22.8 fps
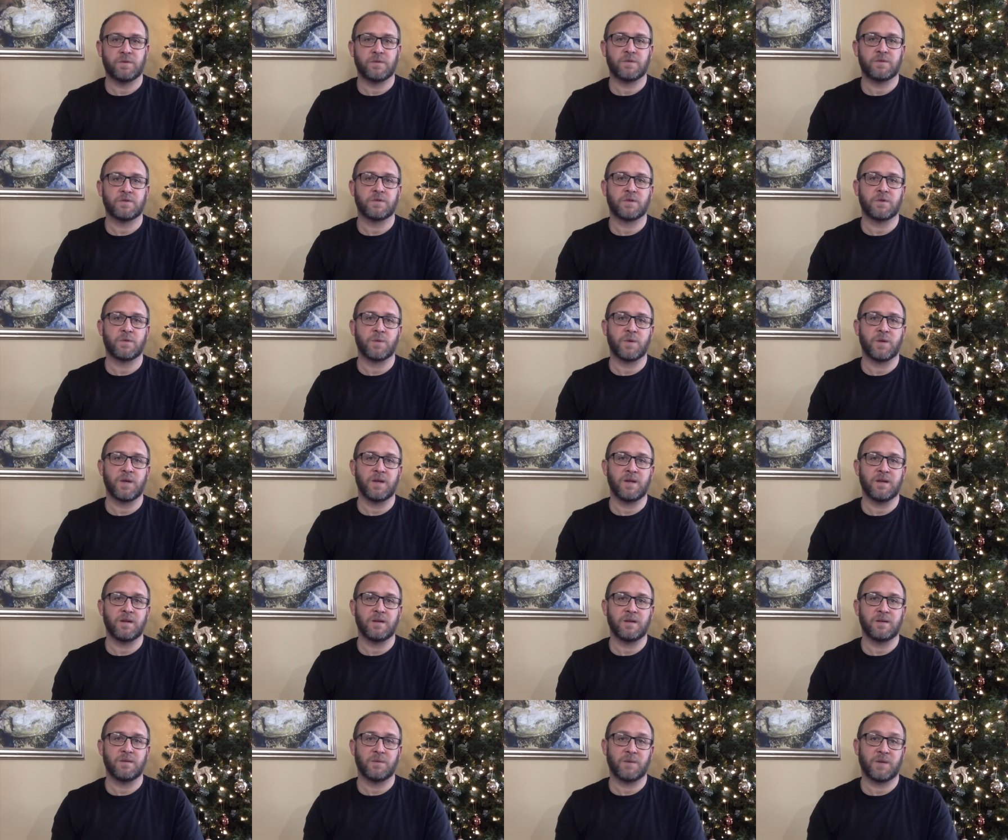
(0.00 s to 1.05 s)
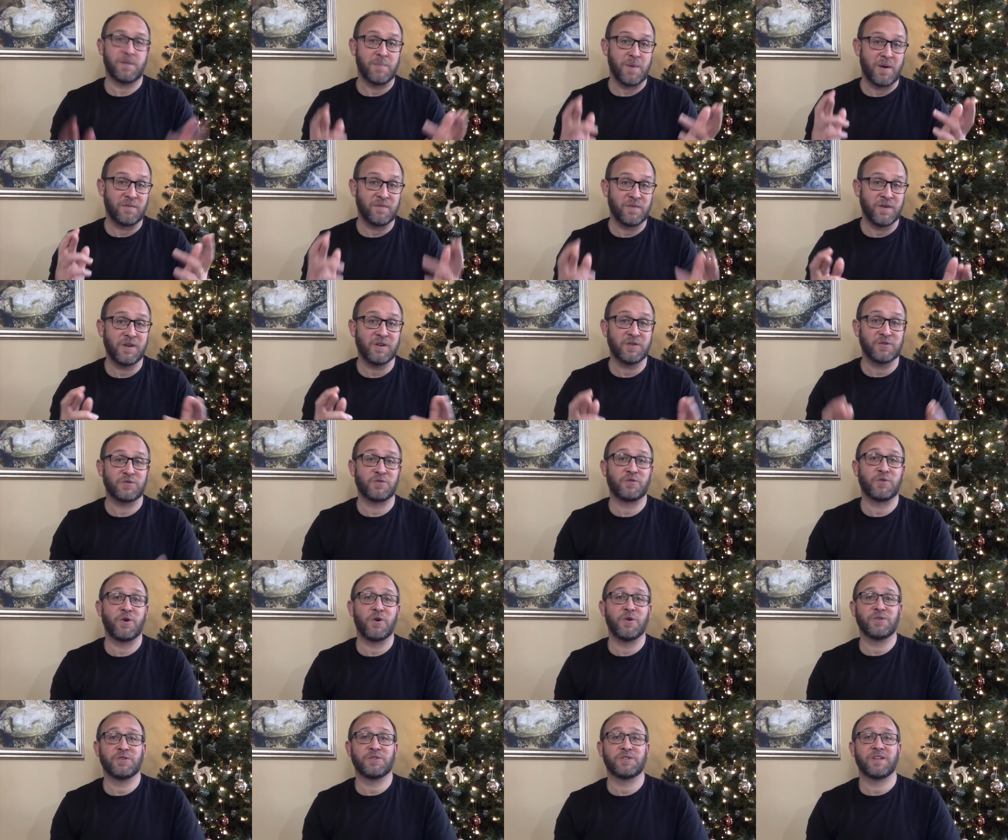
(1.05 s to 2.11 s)
So, we keep our fingers
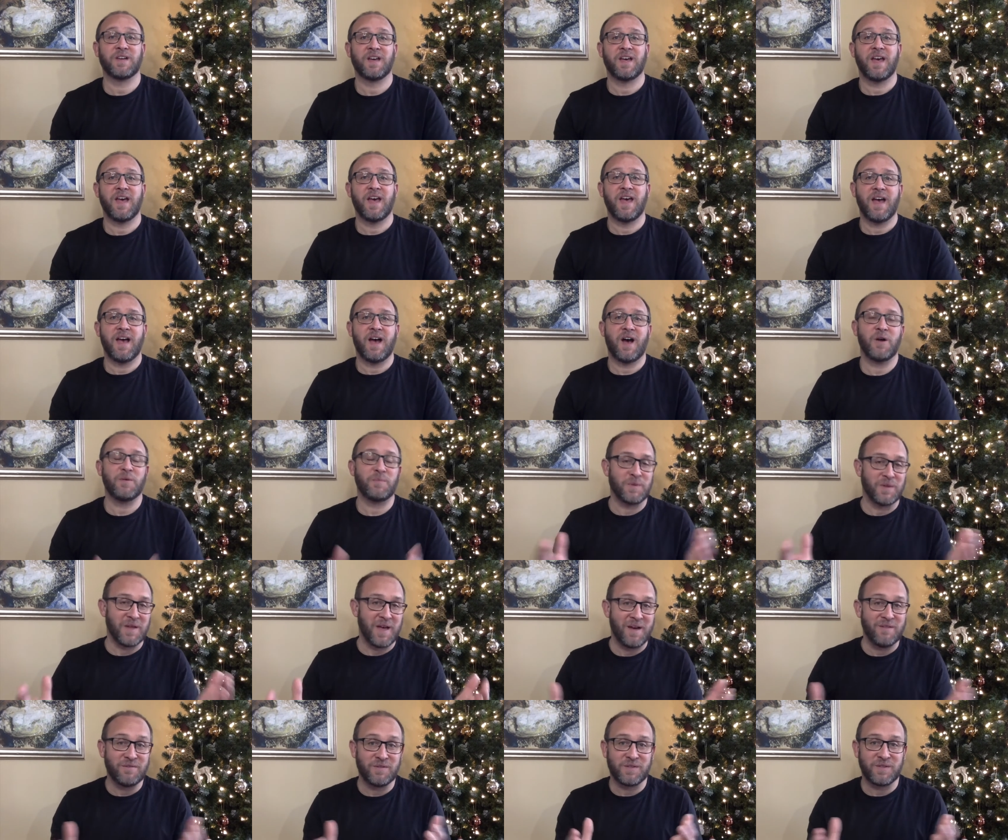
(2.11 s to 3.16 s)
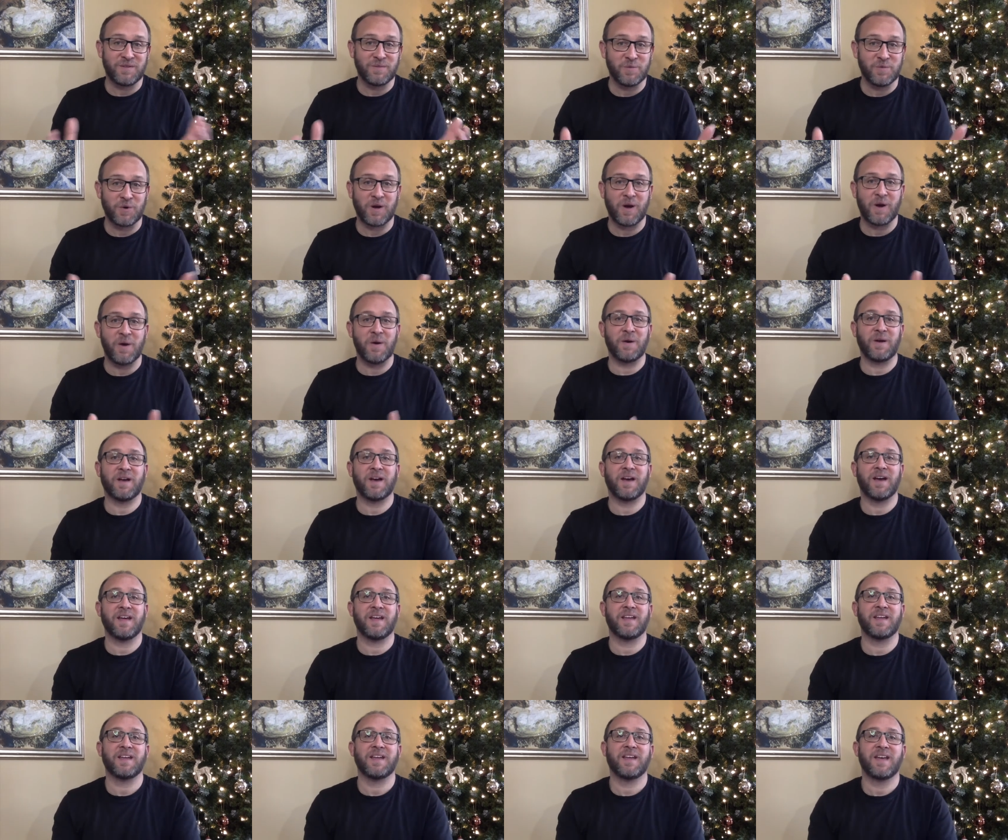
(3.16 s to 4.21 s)
crossed, hoping that everything will go
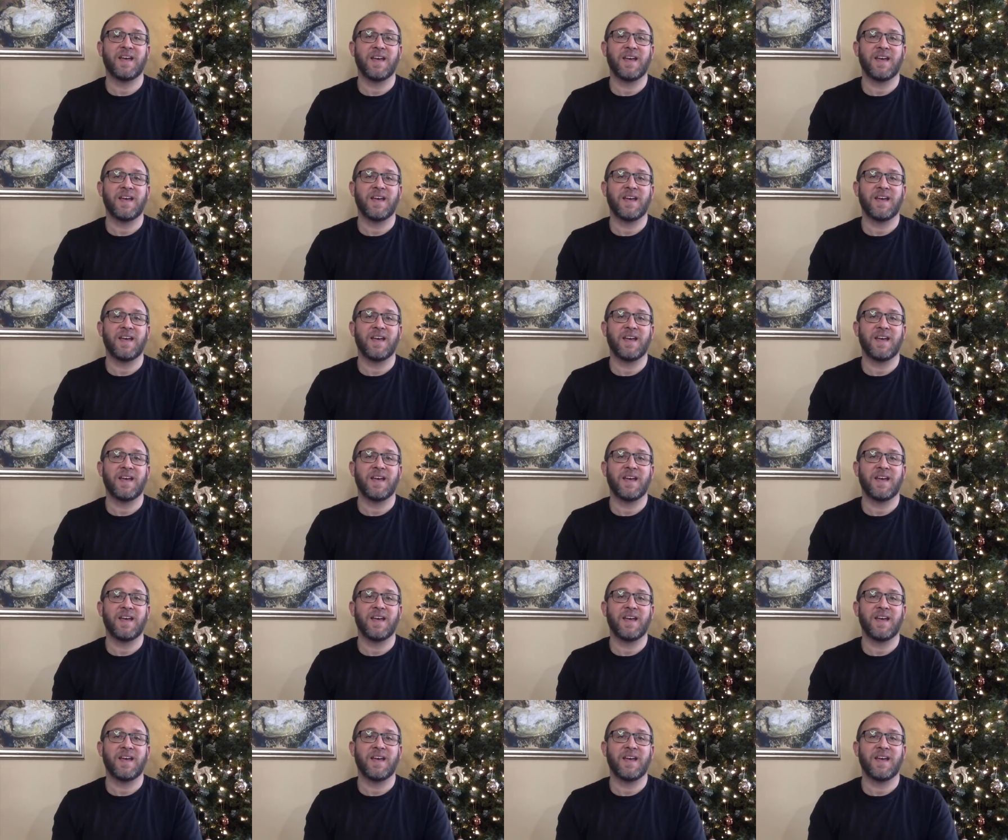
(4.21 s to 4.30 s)
okay,